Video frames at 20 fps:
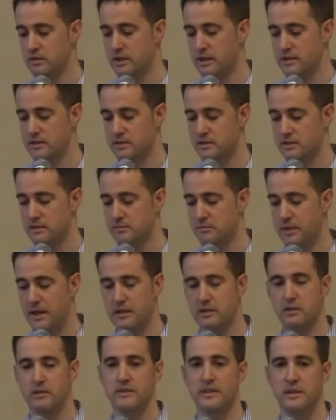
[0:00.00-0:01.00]
as
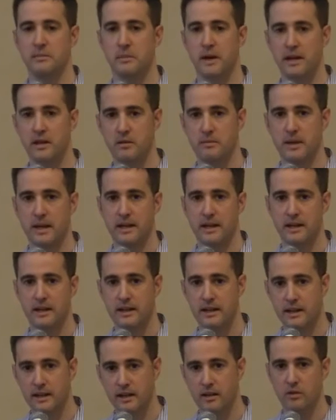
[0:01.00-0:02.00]
part of the
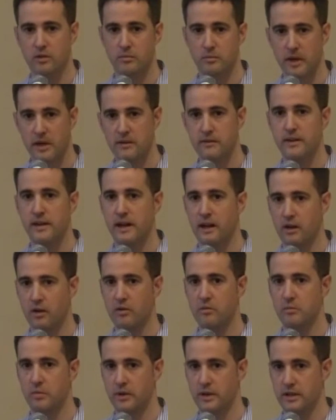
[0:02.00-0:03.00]
biomechanical or peripheral
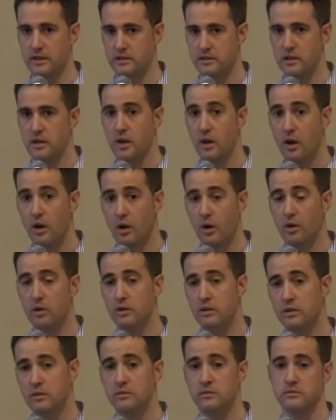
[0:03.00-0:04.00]
components.
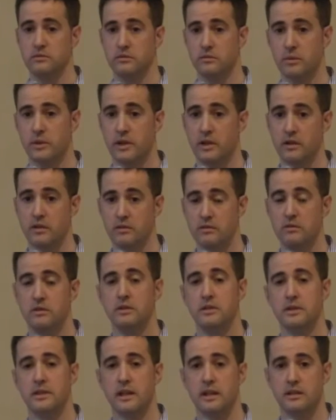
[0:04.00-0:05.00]
Although we know
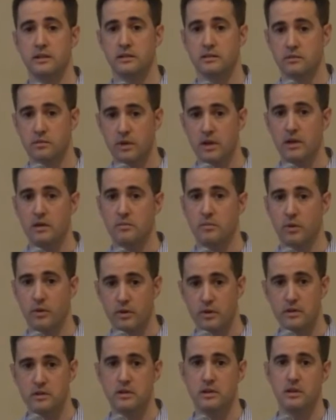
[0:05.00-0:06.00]
that trigger
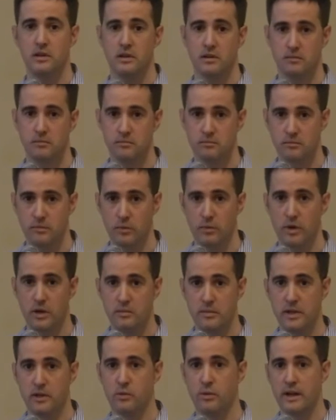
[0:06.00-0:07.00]
points
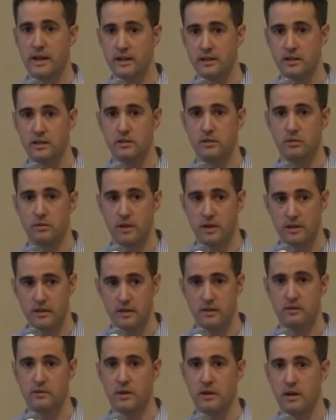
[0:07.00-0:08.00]
will be related to the
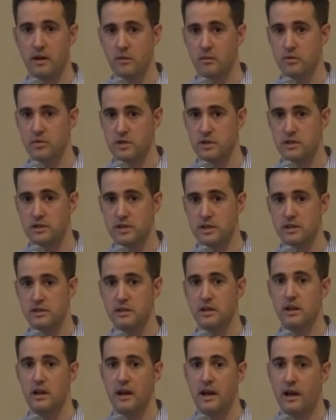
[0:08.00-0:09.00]
central nervous
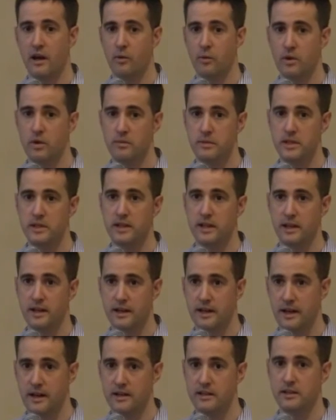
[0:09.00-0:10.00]
system and will be the
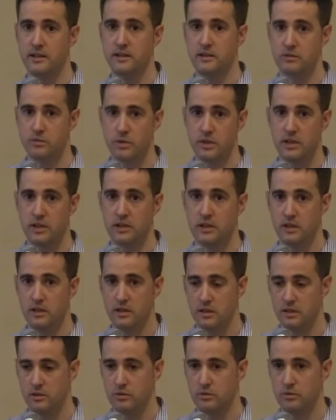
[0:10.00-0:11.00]
gate entry
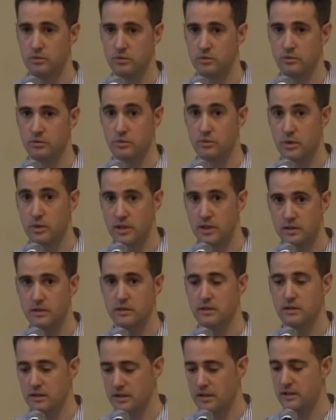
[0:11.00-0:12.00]
to treat
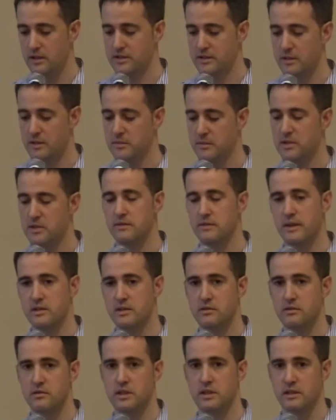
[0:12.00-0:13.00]
some
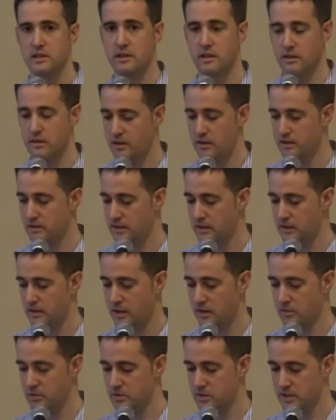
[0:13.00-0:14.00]
dysfunctions in the central
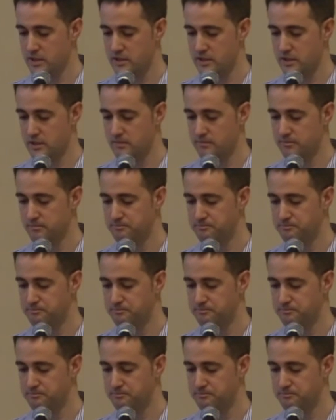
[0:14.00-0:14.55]
nervous system.